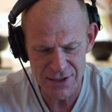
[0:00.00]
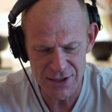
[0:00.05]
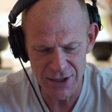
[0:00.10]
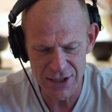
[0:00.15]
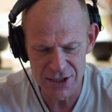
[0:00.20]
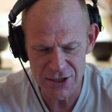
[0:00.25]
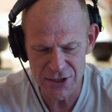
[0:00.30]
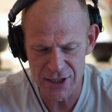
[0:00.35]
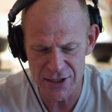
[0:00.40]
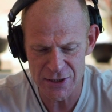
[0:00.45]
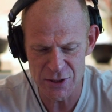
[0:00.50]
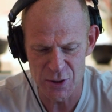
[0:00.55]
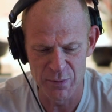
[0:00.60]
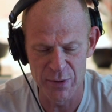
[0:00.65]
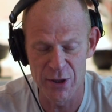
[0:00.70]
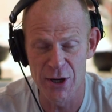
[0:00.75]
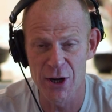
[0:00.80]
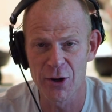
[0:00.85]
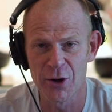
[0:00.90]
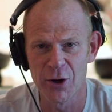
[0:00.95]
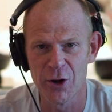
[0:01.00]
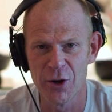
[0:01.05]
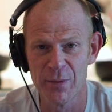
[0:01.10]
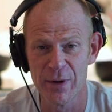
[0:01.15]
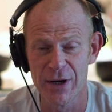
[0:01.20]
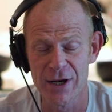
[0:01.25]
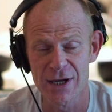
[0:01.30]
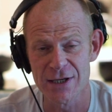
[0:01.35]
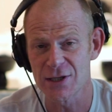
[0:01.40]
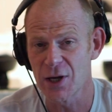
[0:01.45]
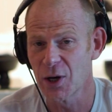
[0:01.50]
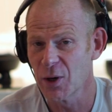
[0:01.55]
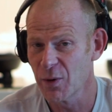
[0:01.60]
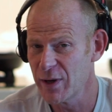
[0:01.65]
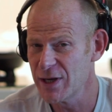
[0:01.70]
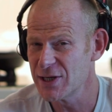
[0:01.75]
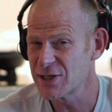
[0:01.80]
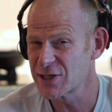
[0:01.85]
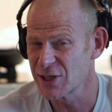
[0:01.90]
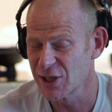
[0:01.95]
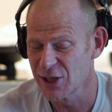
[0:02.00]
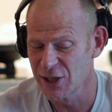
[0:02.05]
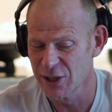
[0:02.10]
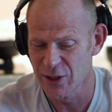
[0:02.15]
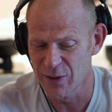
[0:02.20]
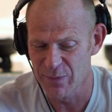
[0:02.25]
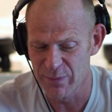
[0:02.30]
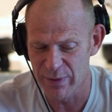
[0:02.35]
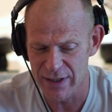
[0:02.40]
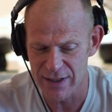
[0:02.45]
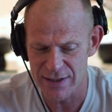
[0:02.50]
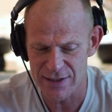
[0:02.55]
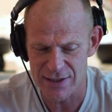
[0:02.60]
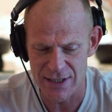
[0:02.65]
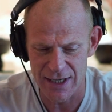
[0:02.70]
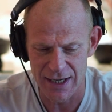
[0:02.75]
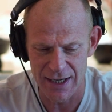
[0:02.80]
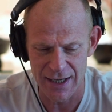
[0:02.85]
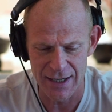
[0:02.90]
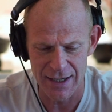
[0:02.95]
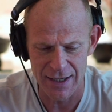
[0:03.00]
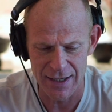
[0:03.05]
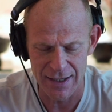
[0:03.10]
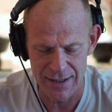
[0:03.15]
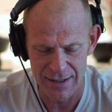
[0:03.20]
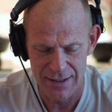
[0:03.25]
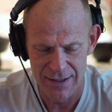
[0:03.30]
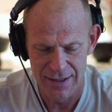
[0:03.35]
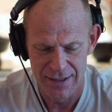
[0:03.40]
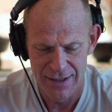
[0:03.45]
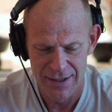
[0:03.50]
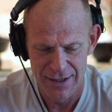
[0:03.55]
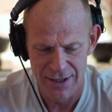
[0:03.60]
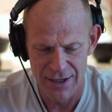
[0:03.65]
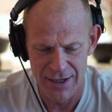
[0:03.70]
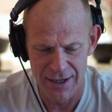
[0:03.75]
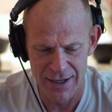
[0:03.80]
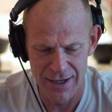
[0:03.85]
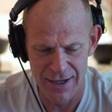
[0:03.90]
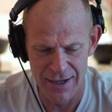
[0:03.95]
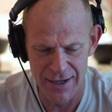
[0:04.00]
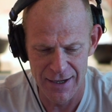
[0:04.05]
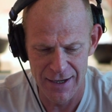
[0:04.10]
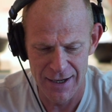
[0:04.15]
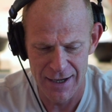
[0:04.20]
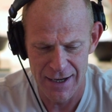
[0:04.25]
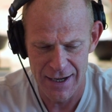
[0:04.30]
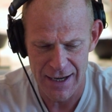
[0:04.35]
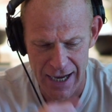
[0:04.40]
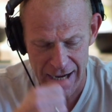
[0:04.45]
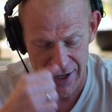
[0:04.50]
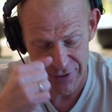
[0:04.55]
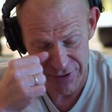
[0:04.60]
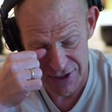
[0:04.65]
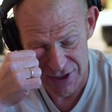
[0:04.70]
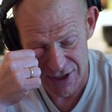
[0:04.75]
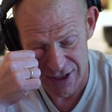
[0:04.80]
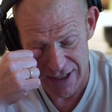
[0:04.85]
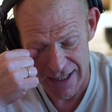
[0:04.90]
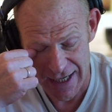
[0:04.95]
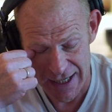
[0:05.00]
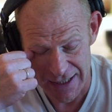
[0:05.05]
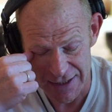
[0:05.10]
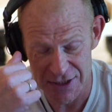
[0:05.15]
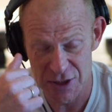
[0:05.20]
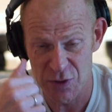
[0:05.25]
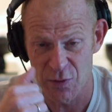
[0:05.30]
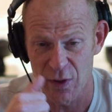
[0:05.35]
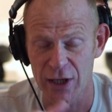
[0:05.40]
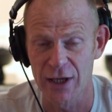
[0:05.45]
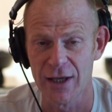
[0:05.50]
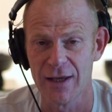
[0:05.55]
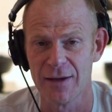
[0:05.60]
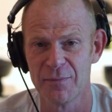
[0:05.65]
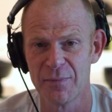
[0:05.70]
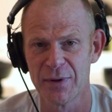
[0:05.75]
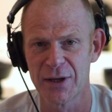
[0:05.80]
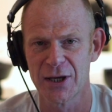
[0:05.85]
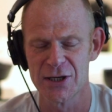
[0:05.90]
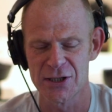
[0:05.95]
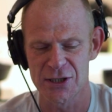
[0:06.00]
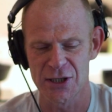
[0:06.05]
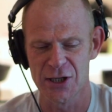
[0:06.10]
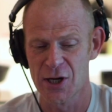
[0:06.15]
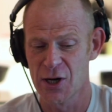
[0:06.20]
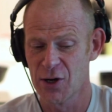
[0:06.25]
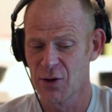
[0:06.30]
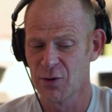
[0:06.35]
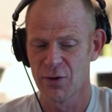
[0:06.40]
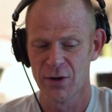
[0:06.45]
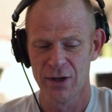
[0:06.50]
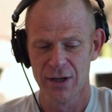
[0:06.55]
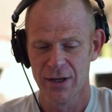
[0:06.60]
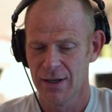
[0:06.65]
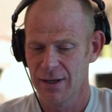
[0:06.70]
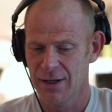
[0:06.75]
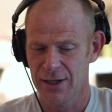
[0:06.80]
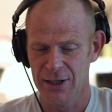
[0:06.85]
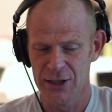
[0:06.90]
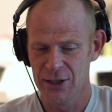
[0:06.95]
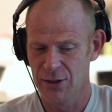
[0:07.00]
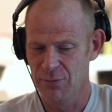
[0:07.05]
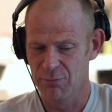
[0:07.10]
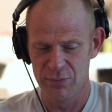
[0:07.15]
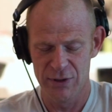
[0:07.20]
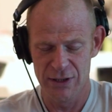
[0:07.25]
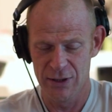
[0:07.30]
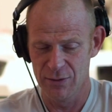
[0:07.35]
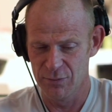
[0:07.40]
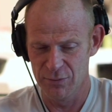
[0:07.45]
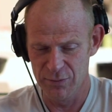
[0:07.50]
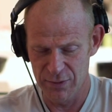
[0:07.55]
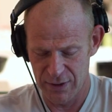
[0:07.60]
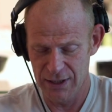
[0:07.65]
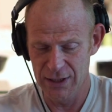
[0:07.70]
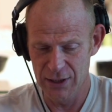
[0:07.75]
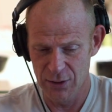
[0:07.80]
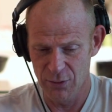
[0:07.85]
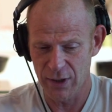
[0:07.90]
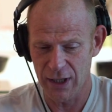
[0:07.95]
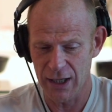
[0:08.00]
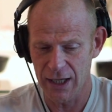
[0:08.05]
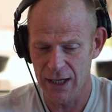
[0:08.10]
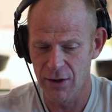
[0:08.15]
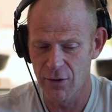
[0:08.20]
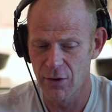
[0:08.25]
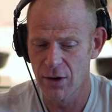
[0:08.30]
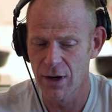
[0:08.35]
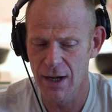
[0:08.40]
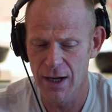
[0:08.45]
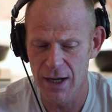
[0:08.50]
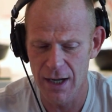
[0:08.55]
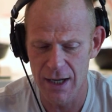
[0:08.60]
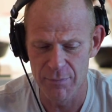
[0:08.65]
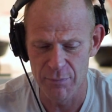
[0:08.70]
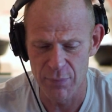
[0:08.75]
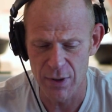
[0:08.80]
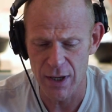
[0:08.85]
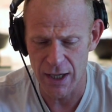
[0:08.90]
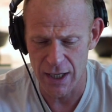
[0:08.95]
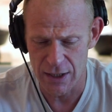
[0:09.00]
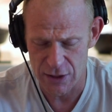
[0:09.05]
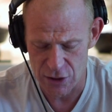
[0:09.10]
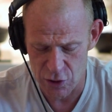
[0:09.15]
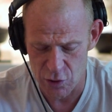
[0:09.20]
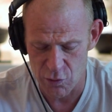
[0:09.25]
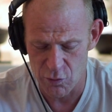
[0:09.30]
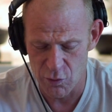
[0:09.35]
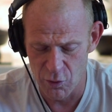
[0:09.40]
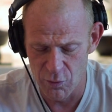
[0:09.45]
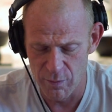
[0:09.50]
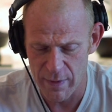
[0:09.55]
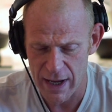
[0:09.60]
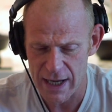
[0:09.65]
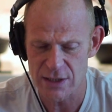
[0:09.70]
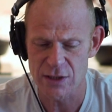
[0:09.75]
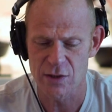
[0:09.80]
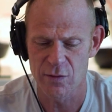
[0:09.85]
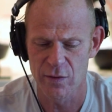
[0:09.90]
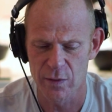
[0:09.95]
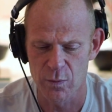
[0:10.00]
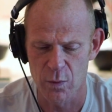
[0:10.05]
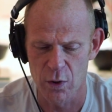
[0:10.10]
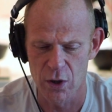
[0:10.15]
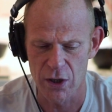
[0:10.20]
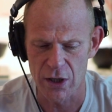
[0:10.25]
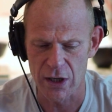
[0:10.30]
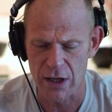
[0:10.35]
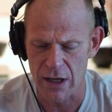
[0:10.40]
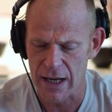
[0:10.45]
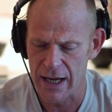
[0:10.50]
Bernard Herrmann is always a little bit, how do you say that? Tricky, because you hear a true master at work.